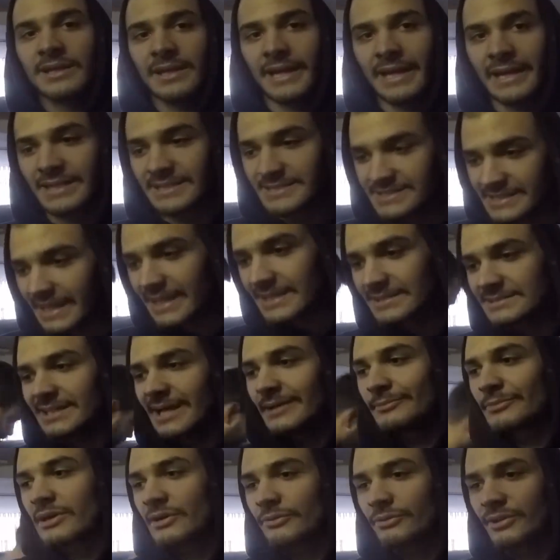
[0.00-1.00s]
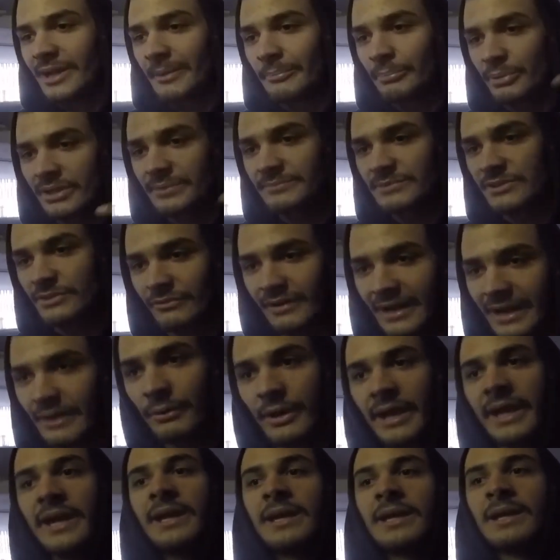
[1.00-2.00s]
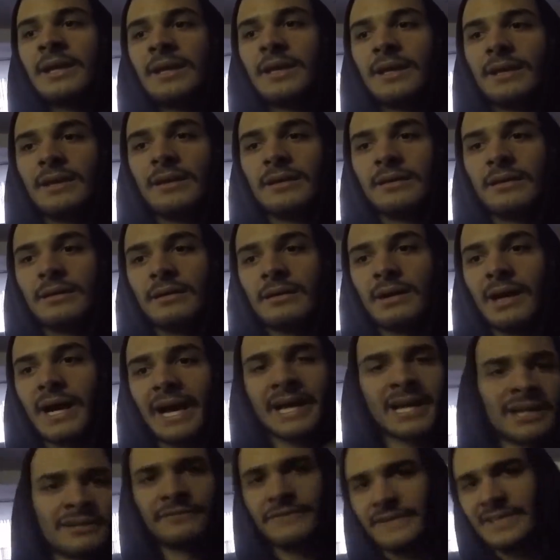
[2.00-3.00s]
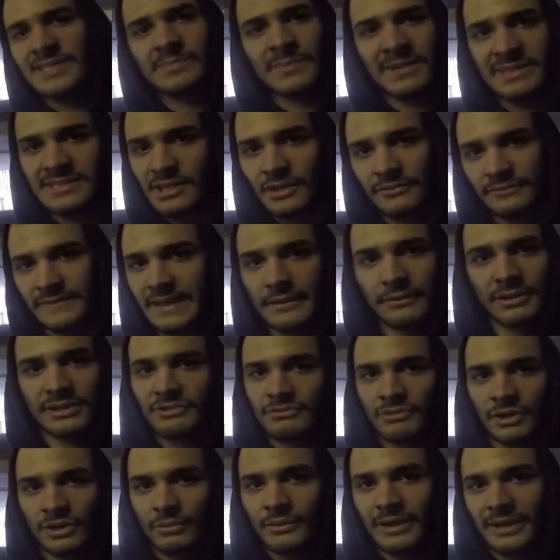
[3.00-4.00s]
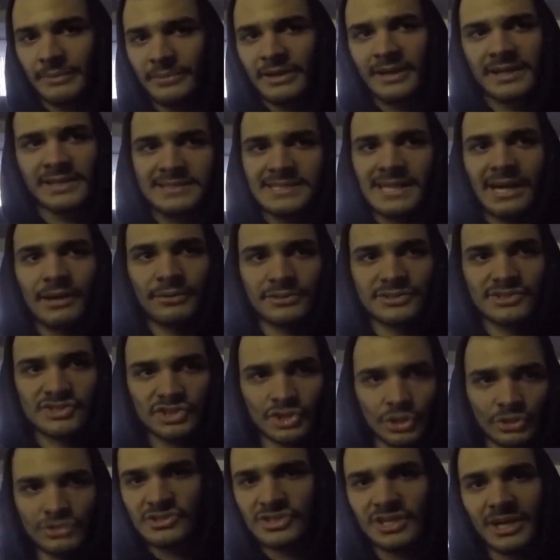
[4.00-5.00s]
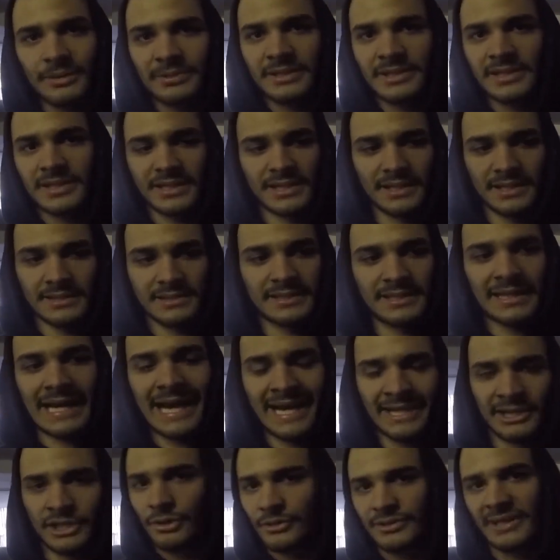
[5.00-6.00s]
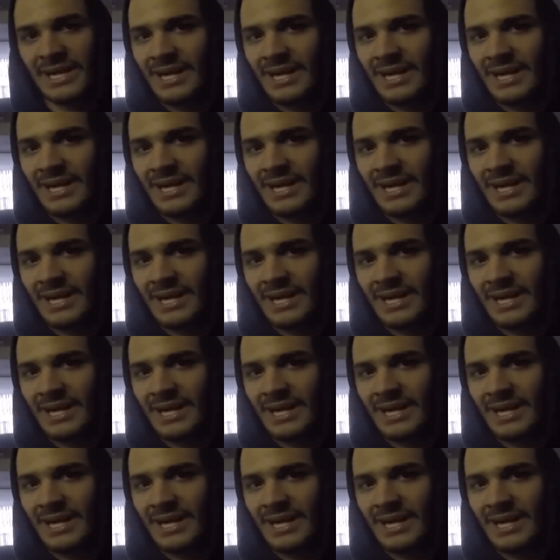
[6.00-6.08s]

and the second time around when I put them the right way, I convinced myself they were the wrong way because I was so stubborn and that I know